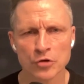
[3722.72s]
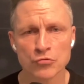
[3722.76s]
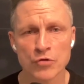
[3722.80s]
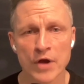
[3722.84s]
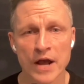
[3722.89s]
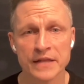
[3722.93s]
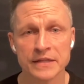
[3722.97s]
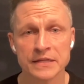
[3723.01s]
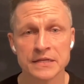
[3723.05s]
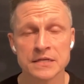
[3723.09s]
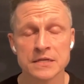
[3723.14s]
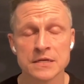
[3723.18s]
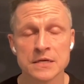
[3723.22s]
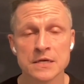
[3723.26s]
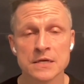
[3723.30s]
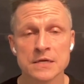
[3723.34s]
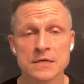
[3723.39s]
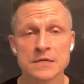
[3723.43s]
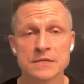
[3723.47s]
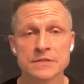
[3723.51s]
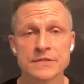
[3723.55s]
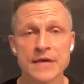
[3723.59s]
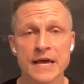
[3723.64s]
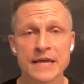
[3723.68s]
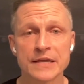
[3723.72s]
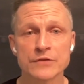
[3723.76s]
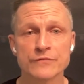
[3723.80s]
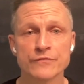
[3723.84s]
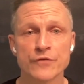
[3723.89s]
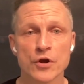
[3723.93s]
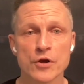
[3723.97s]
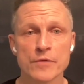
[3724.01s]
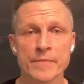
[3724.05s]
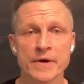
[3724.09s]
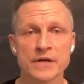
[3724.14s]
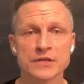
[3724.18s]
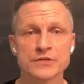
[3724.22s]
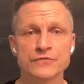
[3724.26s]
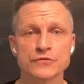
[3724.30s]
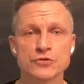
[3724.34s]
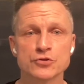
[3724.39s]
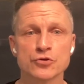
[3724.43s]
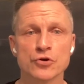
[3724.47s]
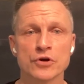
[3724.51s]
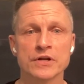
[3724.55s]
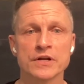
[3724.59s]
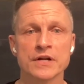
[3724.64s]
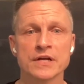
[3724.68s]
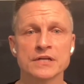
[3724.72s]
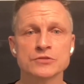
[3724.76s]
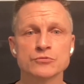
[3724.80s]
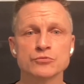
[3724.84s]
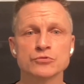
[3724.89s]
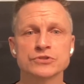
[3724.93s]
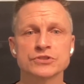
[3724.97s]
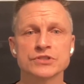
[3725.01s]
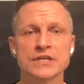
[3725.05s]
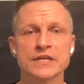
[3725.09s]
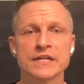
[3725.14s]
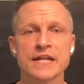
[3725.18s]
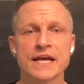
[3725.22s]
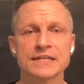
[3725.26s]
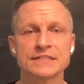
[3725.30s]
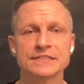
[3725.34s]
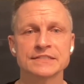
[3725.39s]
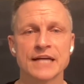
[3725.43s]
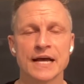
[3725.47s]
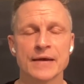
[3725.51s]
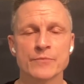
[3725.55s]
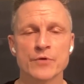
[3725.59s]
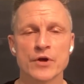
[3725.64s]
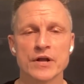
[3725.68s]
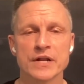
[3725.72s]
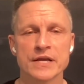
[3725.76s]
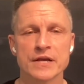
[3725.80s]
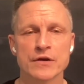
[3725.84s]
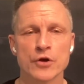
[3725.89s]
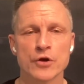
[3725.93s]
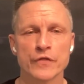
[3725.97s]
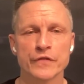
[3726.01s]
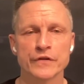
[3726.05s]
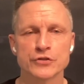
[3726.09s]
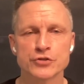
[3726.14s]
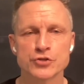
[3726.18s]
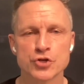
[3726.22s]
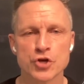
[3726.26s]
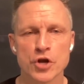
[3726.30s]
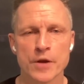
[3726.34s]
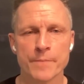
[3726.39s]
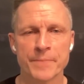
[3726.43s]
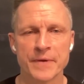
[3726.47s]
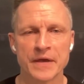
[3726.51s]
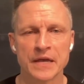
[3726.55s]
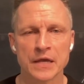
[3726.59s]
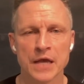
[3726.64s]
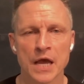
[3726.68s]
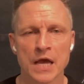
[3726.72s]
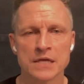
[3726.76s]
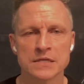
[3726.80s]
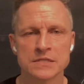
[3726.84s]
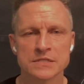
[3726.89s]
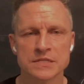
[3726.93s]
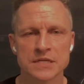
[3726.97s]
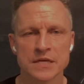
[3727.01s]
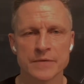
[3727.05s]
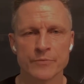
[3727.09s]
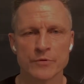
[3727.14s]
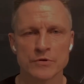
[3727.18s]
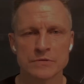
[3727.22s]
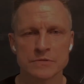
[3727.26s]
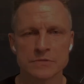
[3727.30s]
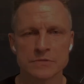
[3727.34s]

Riley. Thank you very much for joining us. We'll see you next time right here on the Chirping Zebras.